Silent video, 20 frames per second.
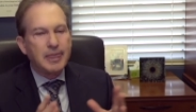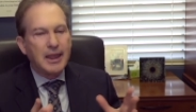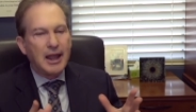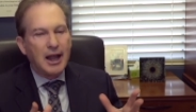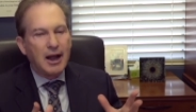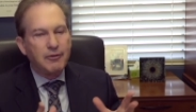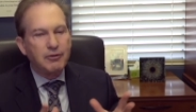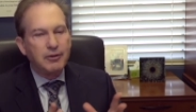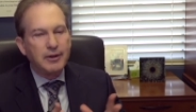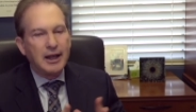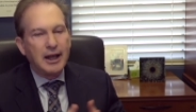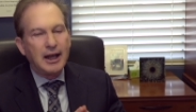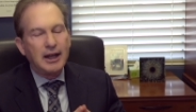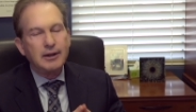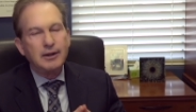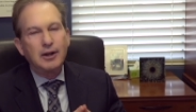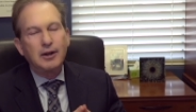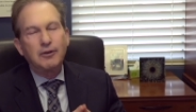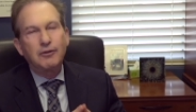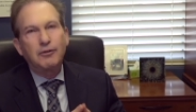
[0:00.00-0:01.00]
After
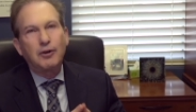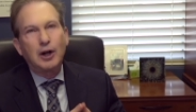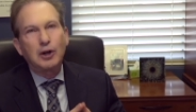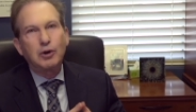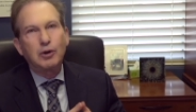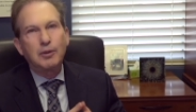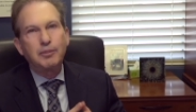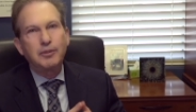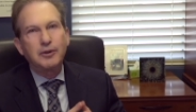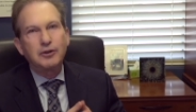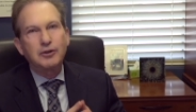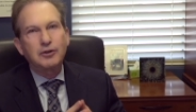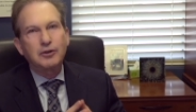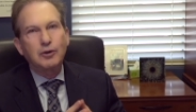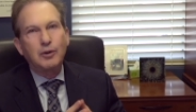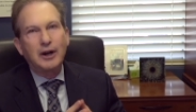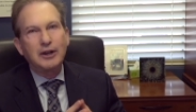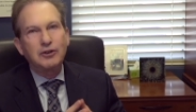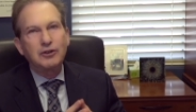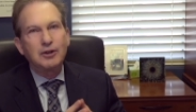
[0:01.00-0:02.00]
that, follow-up is
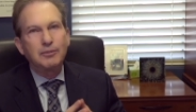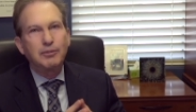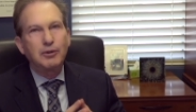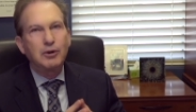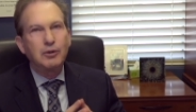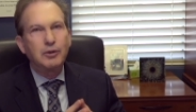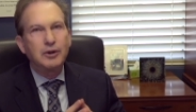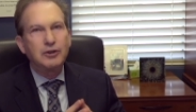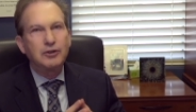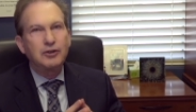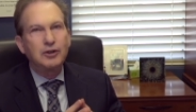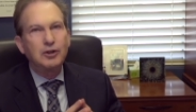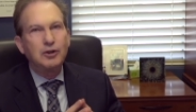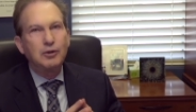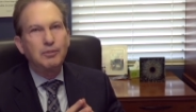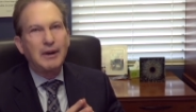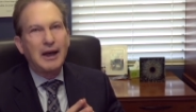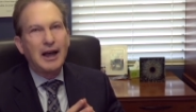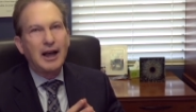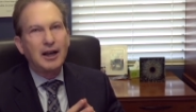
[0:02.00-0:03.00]
quite simple. We see
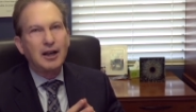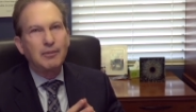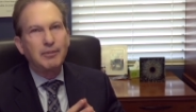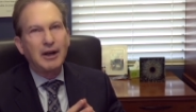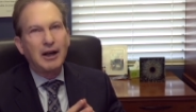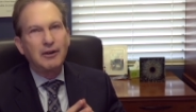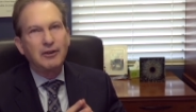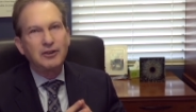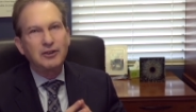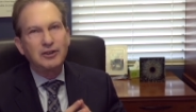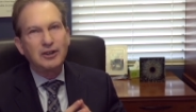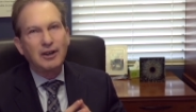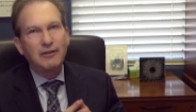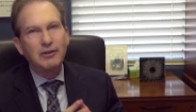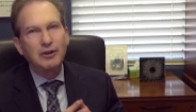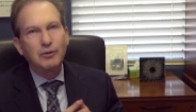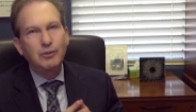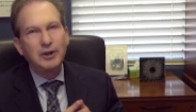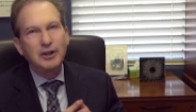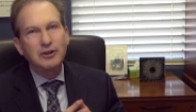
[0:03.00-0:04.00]
you back about
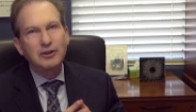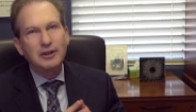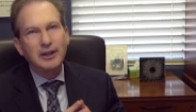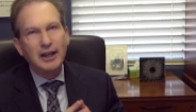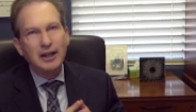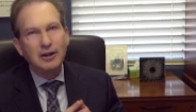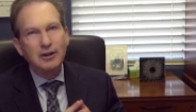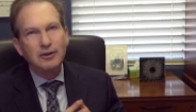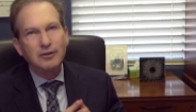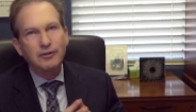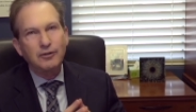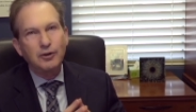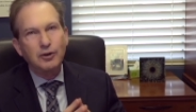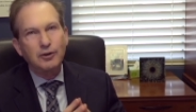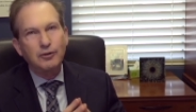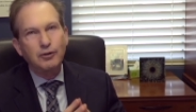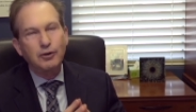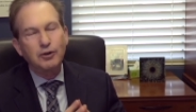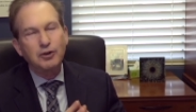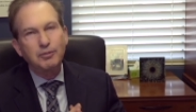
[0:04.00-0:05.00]
7 weeks later for
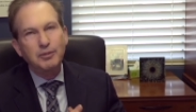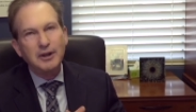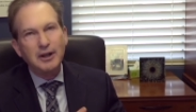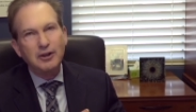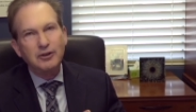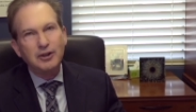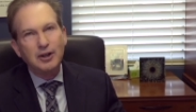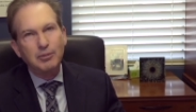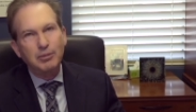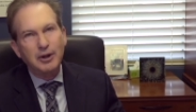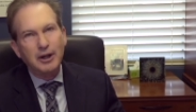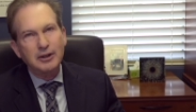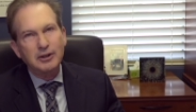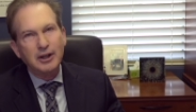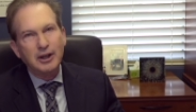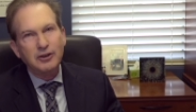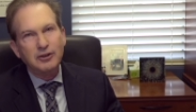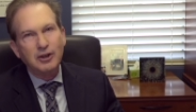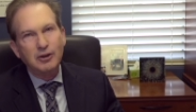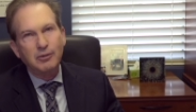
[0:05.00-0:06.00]
your first PSA blood
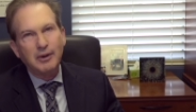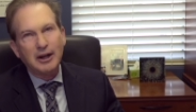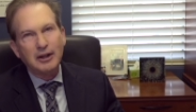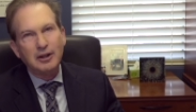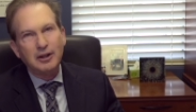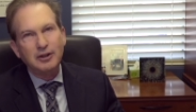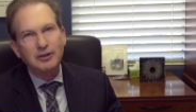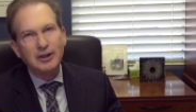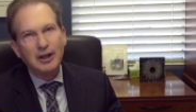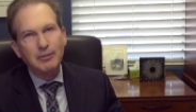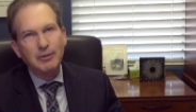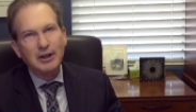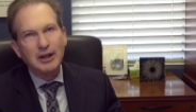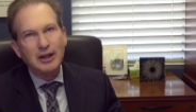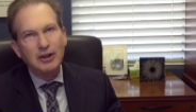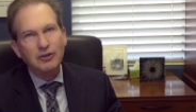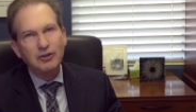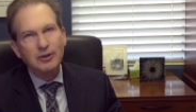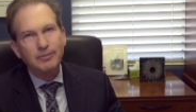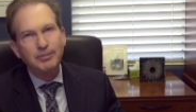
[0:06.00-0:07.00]
test and rectal
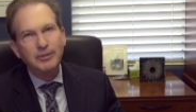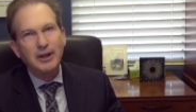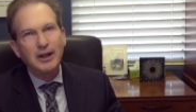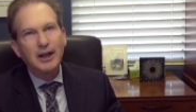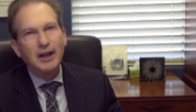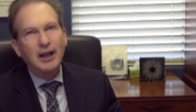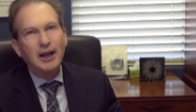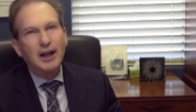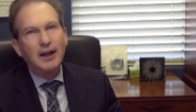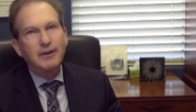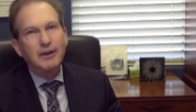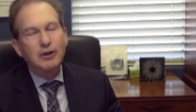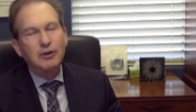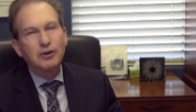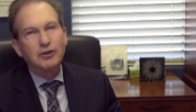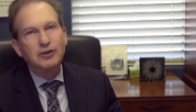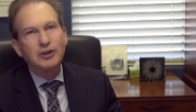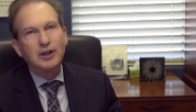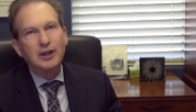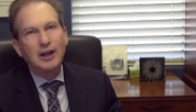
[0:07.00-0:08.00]
examination, and then
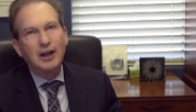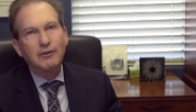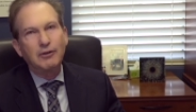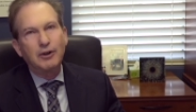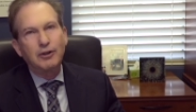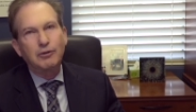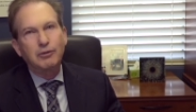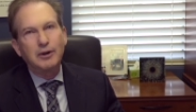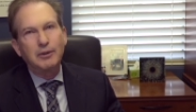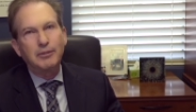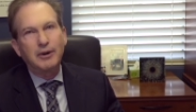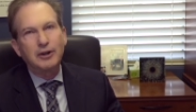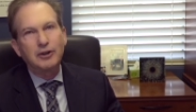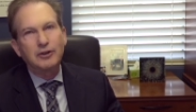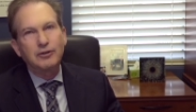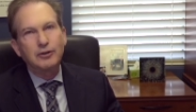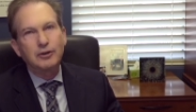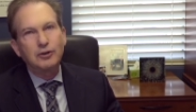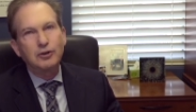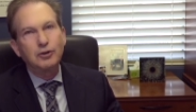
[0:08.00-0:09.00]
you're seen every 3
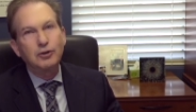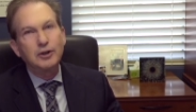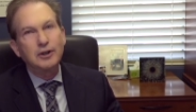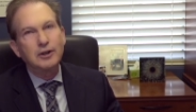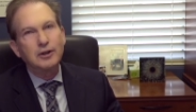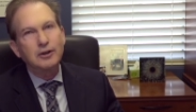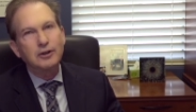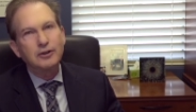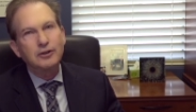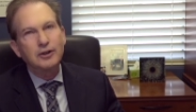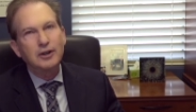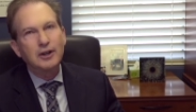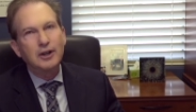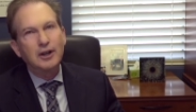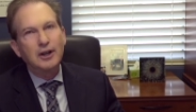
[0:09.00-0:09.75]
months for 2 years,